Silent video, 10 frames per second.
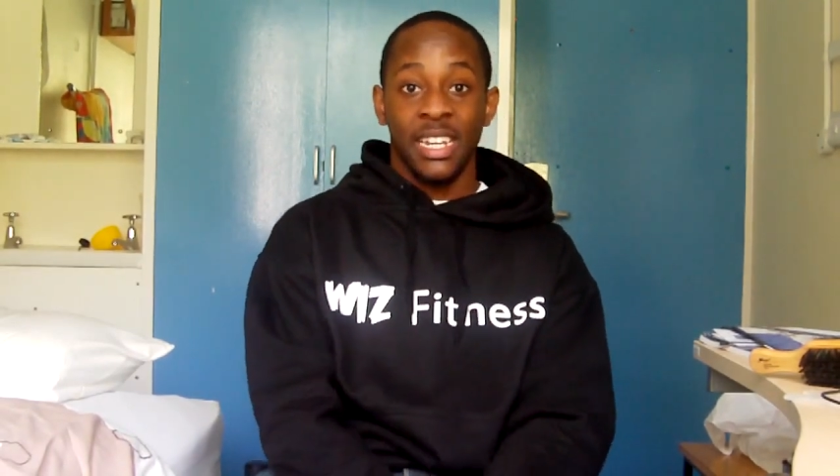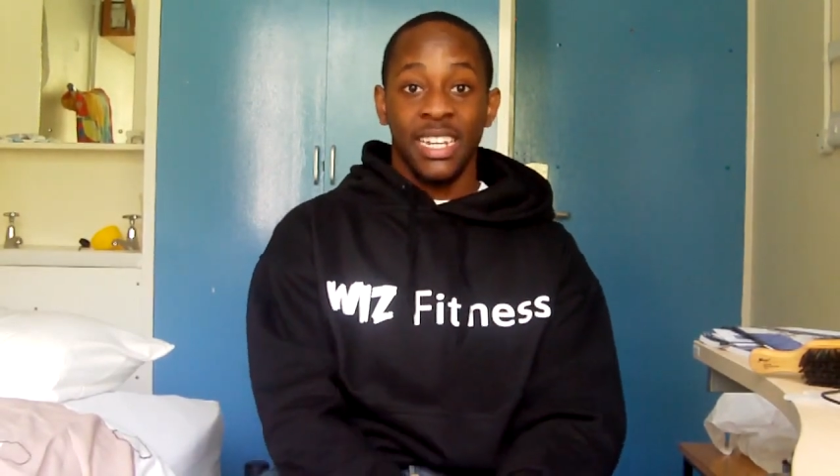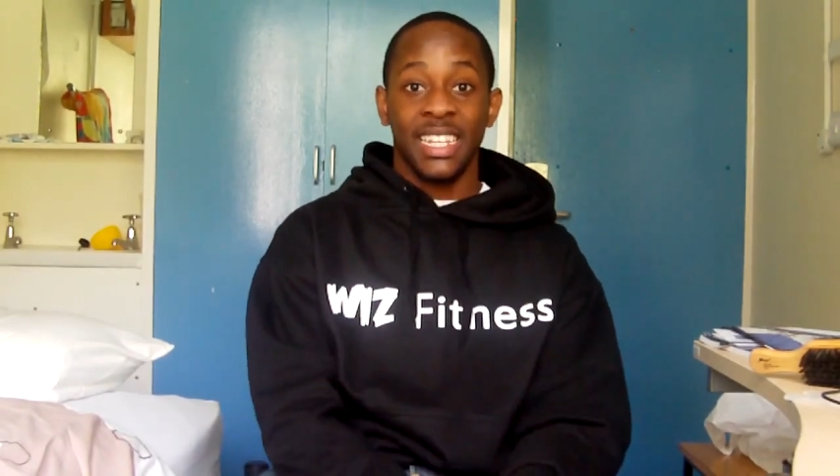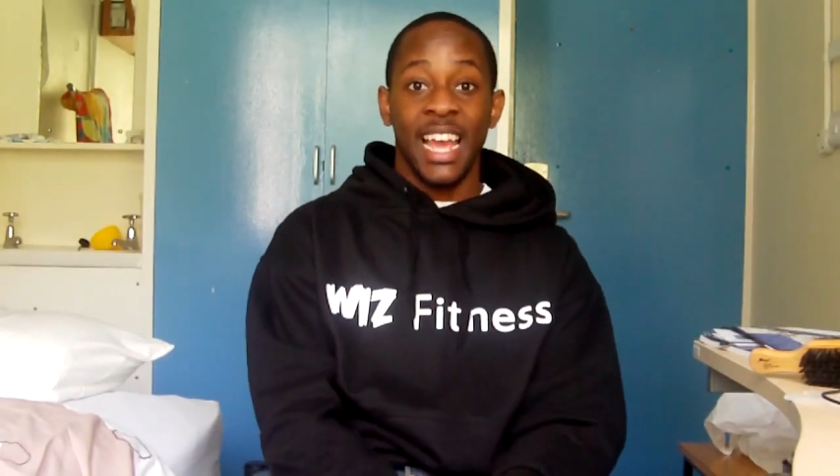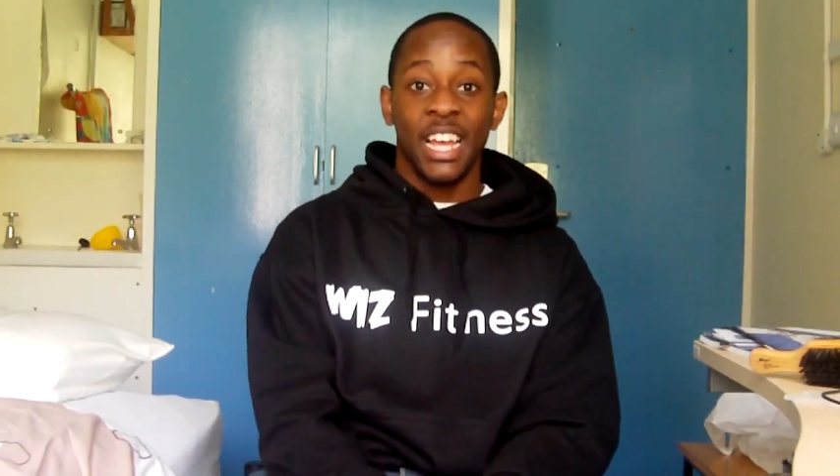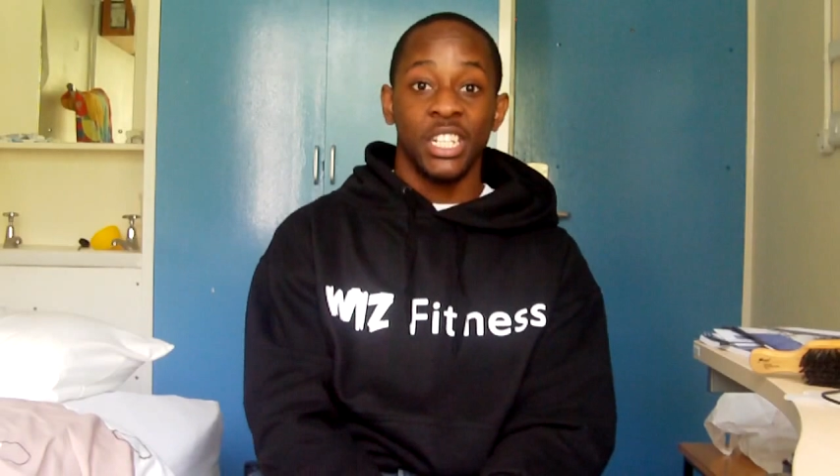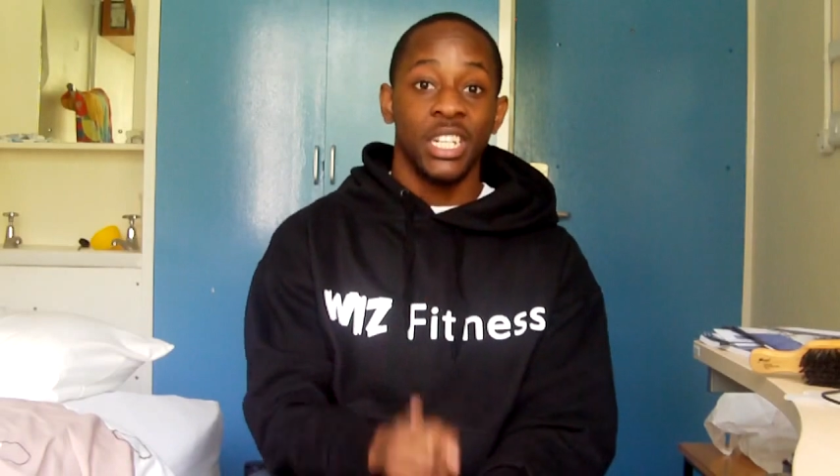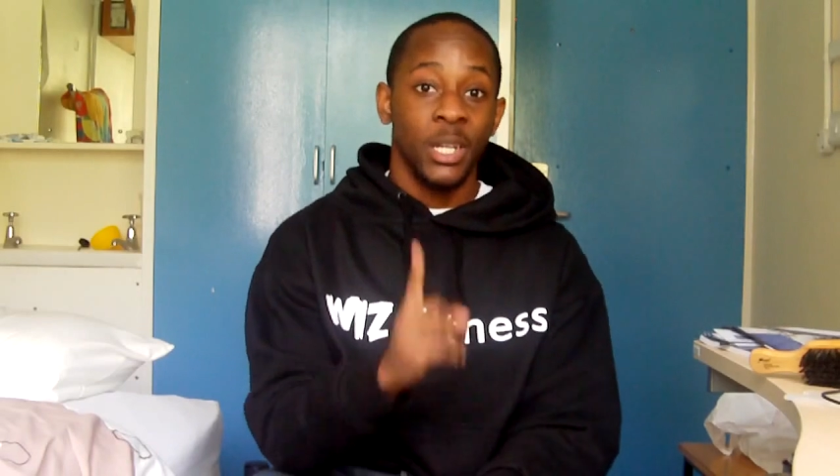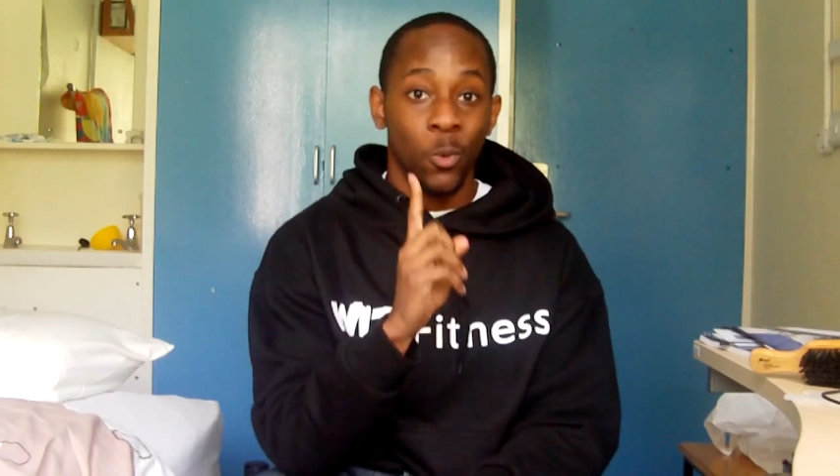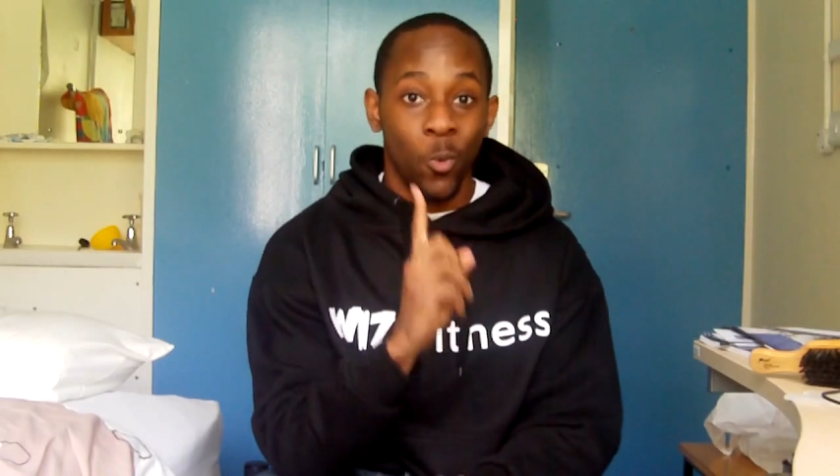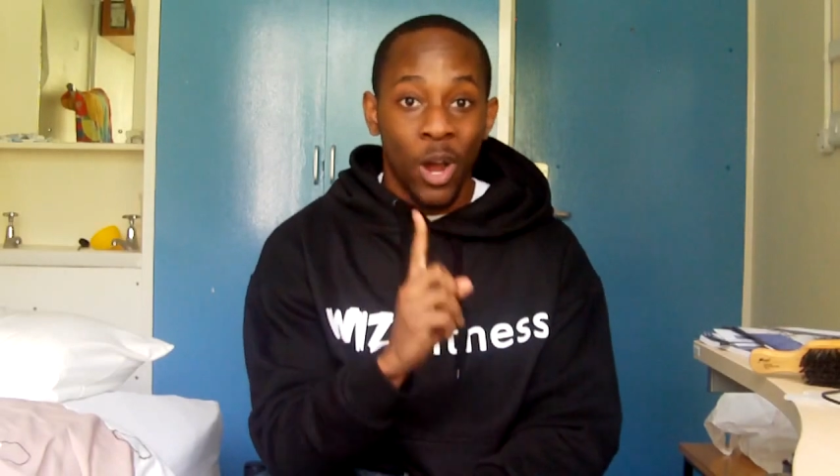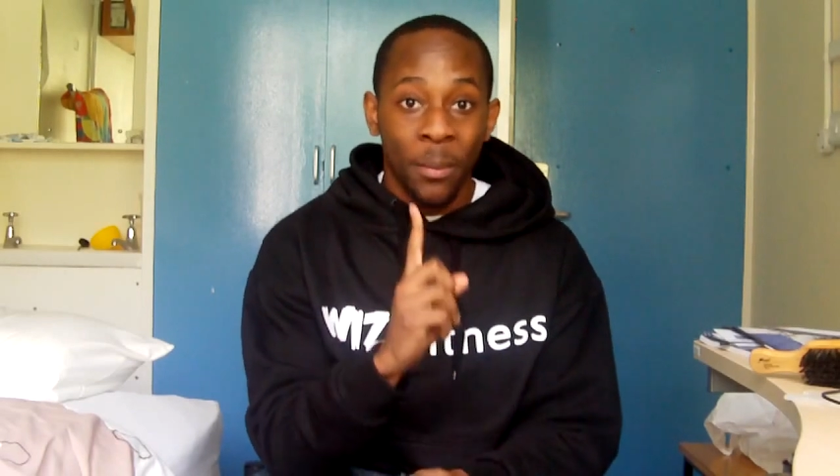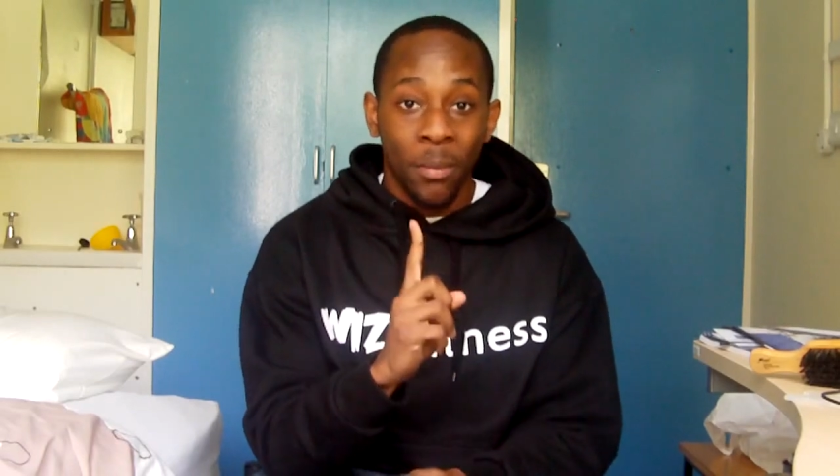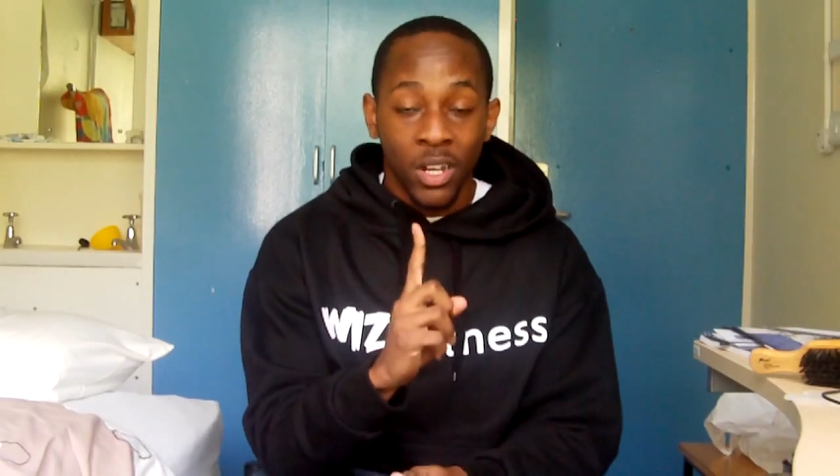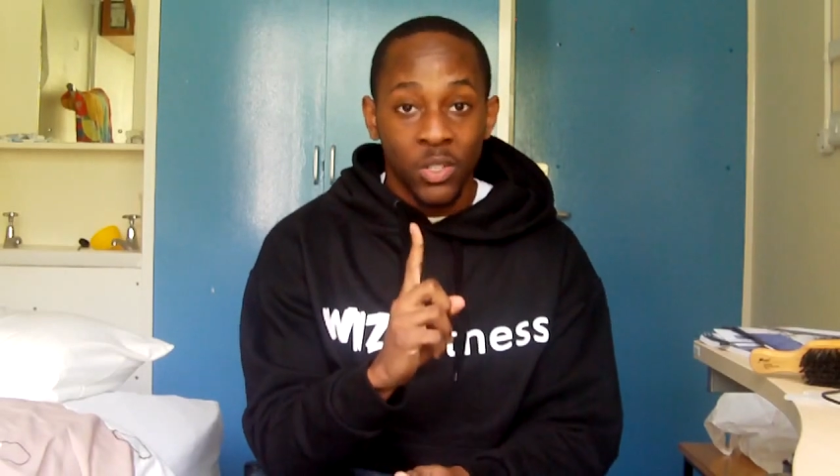is actually
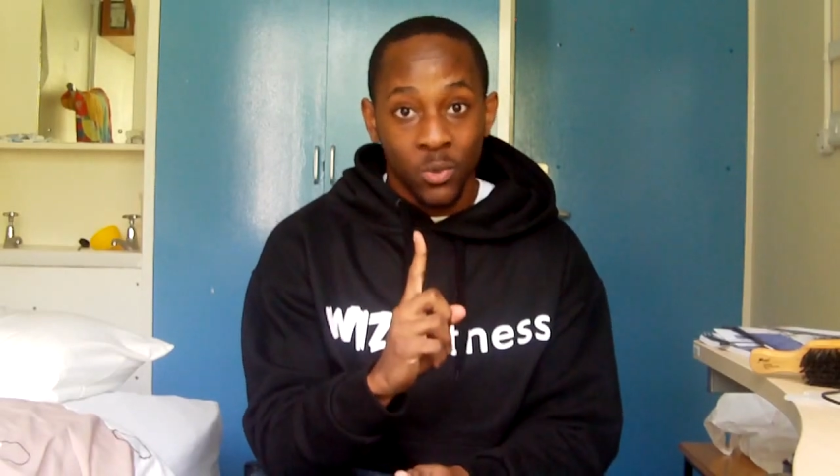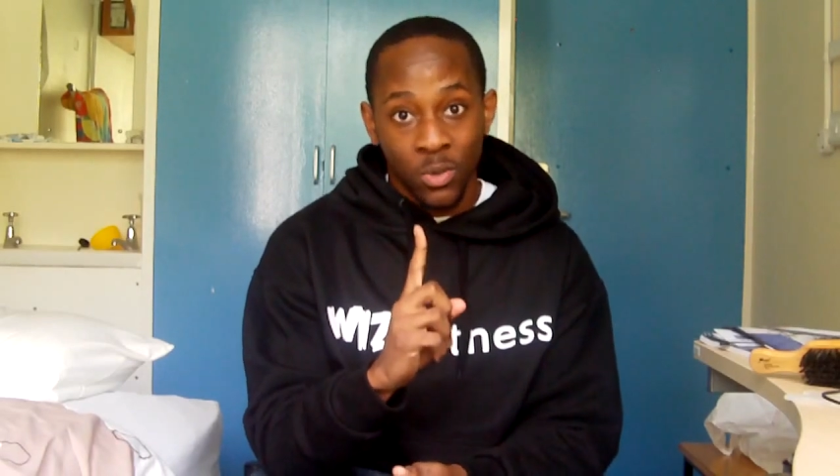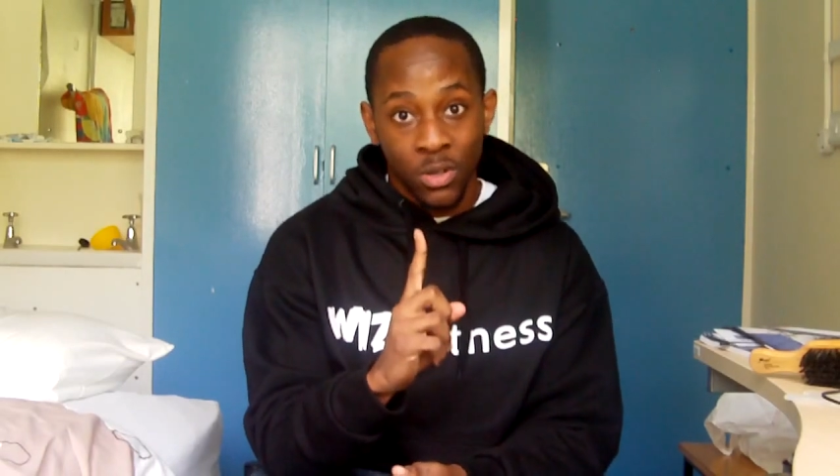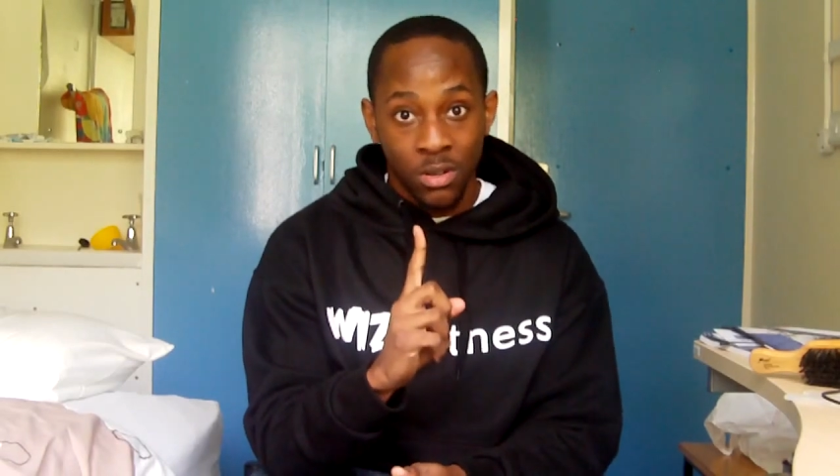one muscle